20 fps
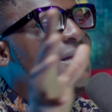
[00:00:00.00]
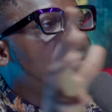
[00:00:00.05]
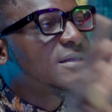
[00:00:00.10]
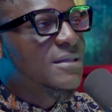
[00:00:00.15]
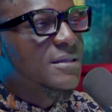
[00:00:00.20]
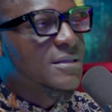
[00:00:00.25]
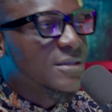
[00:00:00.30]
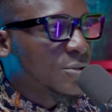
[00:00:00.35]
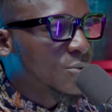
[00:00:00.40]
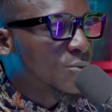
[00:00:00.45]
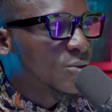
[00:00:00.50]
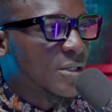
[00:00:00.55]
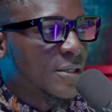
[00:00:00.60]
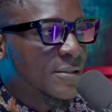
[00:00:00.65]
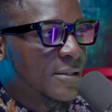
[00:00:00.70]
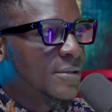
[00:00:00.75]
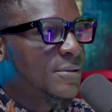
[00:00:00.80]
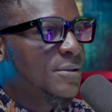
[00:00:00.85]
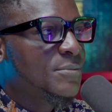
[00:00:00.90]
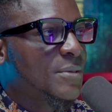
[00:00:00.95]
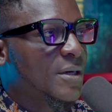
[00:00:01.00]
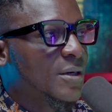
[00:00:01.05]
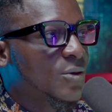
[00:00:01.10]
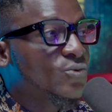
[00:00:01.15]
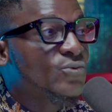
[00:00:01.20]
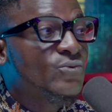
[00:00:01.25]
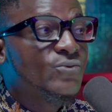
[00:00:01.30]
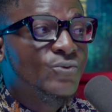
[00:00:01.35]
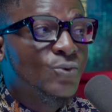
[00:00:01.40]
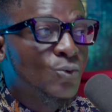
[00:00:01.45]
many things into Saudi Arabia,
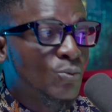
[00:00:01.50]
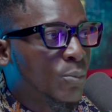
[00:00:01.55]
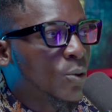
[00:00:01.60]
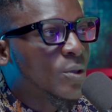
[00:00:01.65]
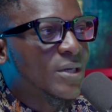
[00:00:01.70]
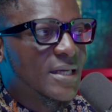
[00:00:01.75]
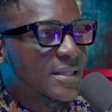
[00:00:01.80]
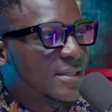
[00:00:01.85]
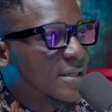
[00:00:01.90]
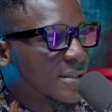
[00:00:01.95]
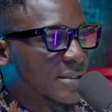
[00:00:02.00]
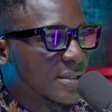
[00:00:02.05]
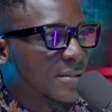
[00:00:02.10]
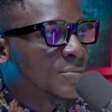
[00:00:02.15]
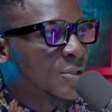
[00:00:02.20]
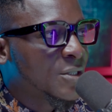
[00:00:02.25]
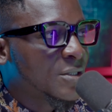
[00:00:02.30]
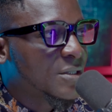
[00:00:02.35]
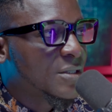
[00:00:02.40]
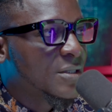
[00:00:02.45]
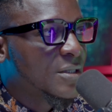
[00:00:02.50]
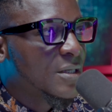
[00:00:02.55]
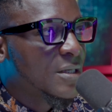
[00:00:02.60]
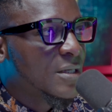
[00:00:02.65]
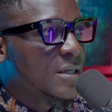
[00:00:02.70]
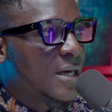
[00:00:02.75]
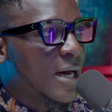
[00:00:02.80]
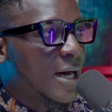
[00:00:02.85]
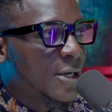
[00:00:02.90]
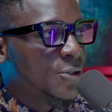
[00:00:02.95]
football and entertainment,
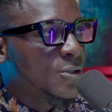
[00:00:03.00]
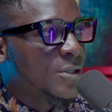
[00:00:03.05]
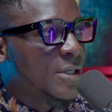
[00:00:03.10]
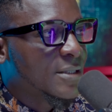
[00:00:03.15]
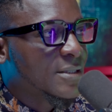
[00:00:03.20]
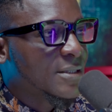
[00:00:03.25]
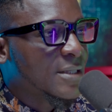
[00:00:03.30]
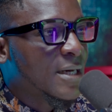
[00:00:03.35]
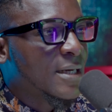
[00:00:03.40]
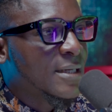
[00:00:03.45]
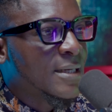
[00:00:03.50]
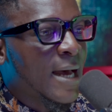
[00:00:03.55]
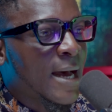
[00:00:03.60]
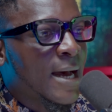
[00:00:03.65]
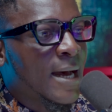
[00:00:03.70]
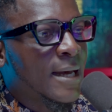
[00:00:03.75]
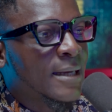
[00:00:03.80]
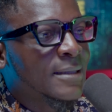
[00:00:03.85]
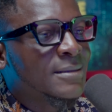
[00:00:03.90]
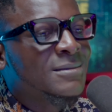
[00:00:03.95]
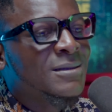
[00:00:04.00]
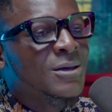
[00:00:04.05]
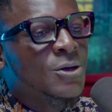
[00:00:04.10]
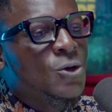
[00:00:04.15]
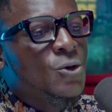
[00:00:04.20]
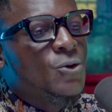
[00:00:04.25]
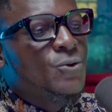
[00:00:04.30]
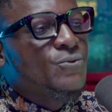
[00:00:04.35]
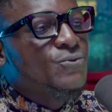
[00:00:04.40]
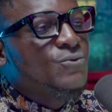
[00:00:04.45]
and you understand. And
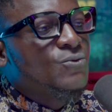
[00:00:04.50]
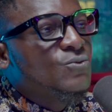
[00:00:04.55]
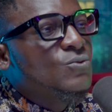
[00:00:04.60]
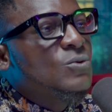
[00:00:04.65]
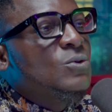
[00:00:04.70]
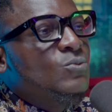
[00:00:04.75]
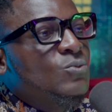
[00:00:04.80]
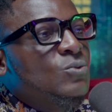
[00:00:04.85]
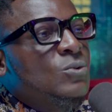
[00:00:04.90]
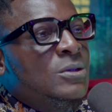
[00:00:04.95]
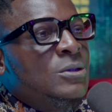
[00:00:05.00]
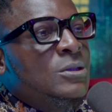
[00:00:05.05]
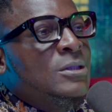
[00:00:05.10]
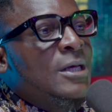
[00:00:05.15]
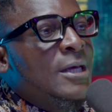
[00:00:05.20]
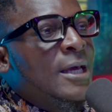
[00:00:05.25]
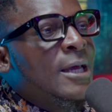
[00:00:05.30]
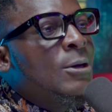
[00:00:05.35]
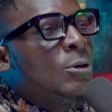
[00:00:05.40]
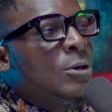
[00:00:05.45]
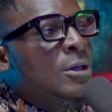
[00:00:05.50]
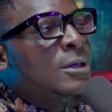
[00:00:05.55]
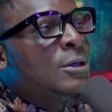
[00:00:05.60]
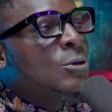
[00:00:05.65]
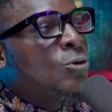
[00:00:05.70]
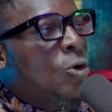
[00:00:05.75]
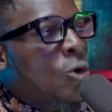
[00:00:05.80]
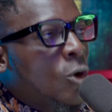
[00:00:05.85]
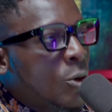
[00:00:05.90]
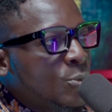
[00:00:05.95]

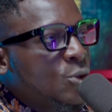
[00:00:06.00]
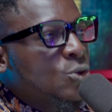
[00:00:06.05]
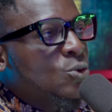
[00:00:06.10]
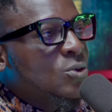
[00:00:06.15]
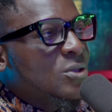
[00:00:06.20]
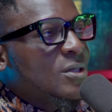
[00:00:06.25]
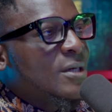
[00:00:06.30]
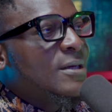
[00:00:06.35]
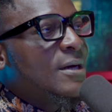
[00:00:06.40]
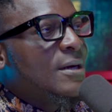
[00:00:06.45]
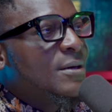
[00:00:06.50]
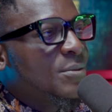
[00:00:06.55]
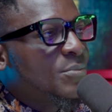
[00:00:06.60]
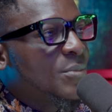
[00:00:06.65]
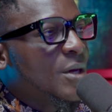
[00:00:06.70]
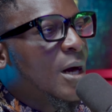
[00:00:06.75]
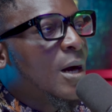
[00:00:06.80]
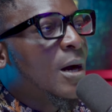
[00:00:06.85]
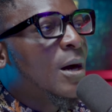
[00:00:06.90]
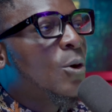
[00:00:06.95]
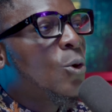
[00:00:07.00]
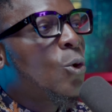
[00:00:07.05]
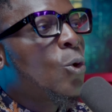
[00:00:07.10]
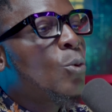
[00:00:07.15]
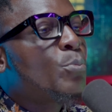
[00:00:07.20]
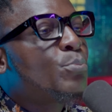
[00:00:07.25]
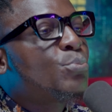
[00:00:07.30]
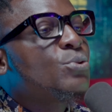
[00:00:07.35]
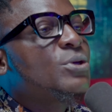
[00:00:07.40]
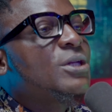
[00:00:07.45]
in coming to Saudi Arabia,
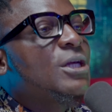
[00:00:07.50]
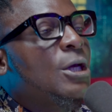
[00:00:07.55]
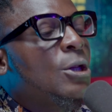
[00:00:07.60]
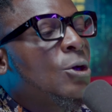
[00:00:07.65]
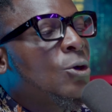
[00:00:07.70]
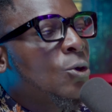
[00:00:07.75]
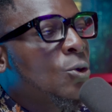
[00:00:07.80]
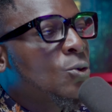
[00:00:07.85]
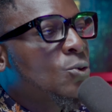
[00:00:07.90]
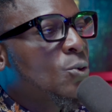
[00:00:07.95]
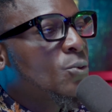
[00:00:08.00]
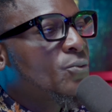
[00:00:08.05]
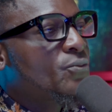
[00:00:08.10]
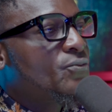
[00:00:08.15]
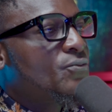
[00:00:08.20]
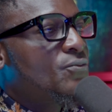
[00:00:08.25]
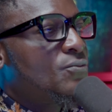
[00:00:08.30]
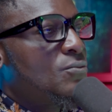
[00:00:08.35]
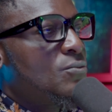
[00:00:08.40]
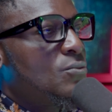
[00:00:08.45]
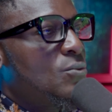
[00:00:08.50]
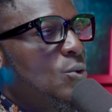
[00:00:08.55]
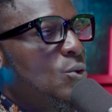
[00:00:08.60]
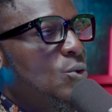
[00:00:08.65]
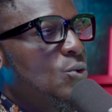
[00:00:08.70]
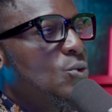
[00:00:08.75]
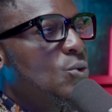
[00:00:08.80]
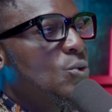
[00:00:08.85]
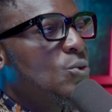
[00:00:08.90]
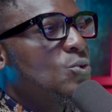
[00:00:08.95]
open a lot of
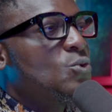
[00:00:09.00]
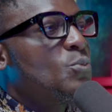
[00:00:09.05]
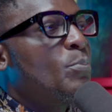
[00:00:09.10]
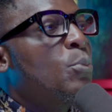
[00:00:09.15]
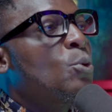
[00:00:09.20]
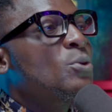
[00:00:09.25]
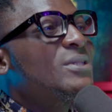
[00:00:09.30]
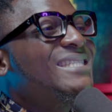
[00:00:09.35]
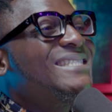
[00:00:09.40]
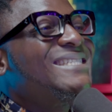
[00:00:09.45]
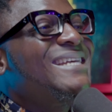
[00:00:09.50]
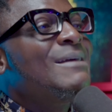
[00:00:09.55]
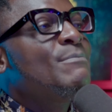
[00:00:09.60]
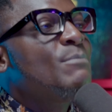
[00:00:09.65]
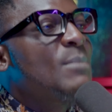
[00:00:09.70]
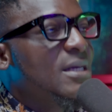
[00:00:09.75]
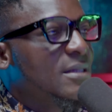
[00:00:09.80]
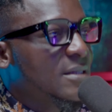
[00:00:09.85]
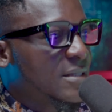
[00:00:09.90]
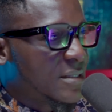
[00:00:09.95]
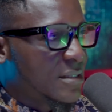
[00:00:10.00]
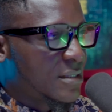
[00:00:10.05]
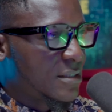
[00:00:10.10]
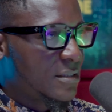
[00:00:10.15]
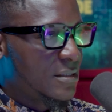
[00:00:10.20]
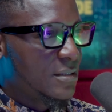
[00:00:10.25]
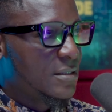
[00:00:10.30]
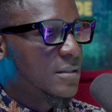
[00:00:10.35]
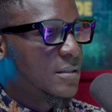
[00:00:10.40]
sportainment